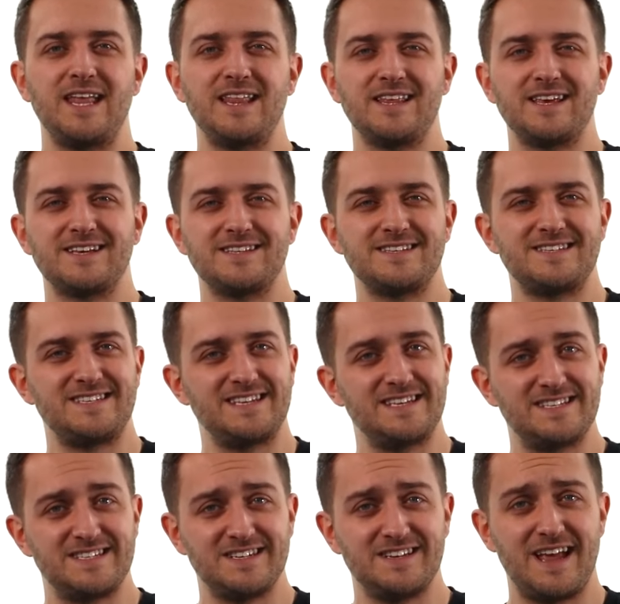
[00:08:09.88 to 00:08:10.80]

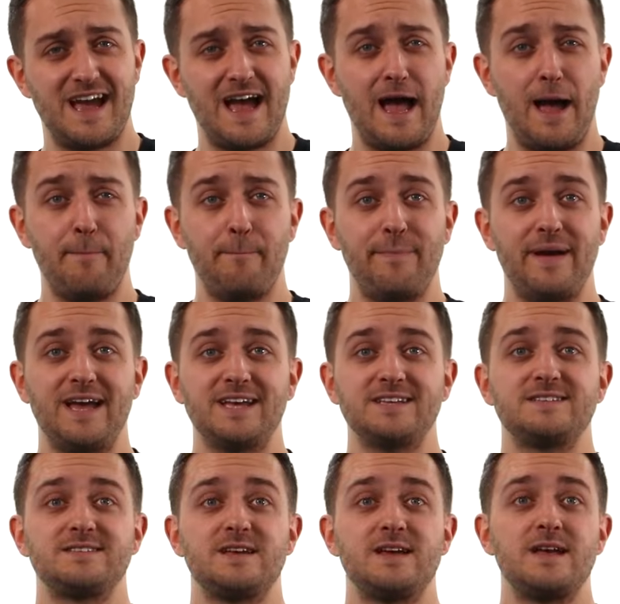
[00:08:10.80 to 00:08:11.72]
inconsistent at
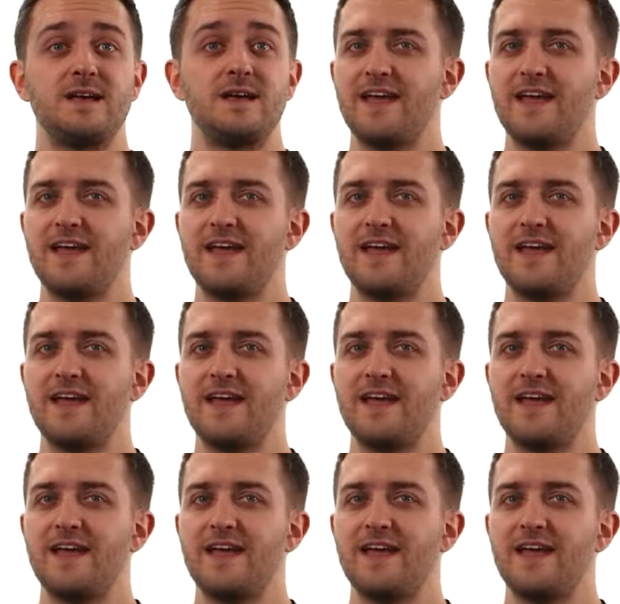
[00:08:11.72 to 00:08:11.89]
best.